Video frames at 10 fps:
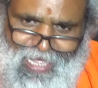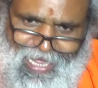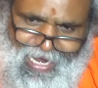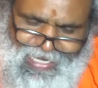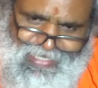
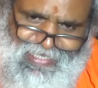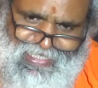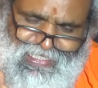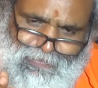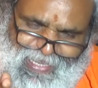And it
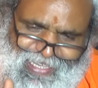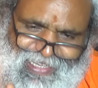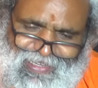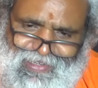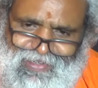is
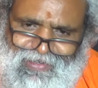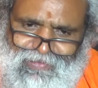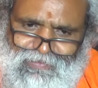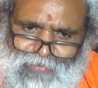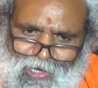being
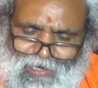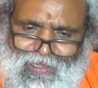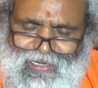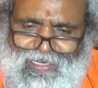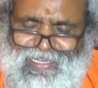
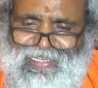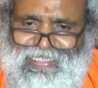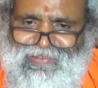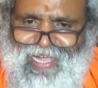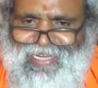broadly
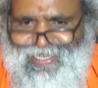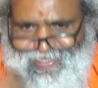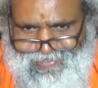divided.